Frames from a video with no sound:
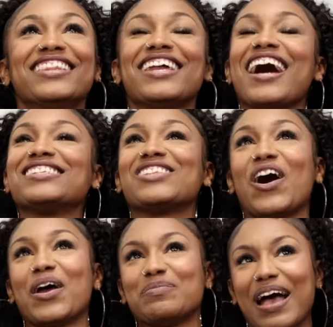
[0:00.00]
Then I
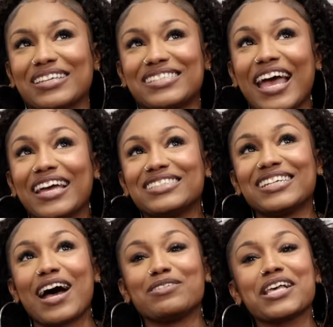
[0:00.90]
saw her backstage,
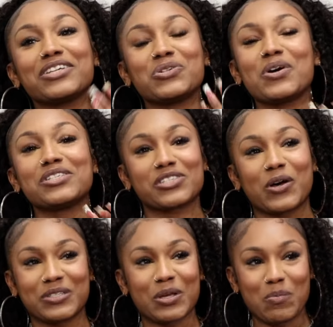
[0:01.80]
and I was like, you are
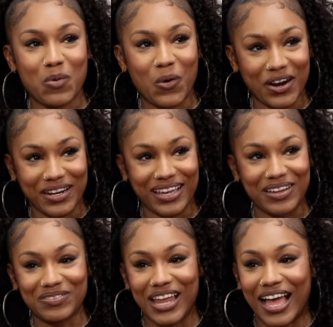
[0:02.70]
so
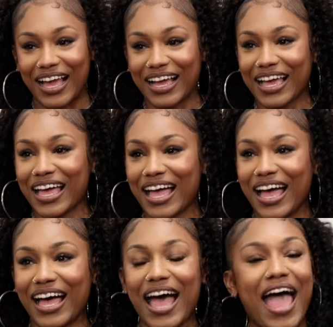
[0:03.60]
supportive. She like, is.
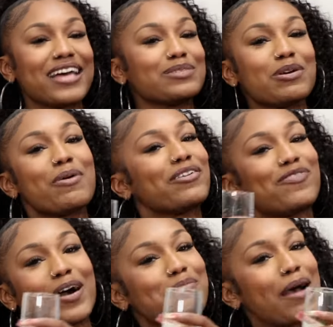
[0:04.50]
Ask me where the
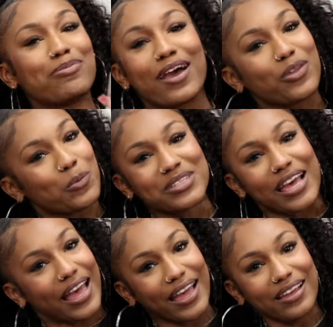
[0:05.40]
fuck my brother was
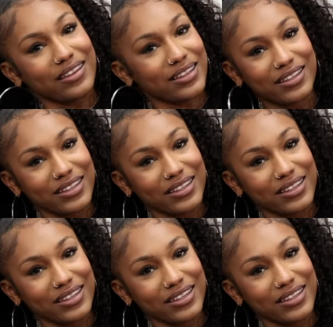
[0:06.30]
at. Oh,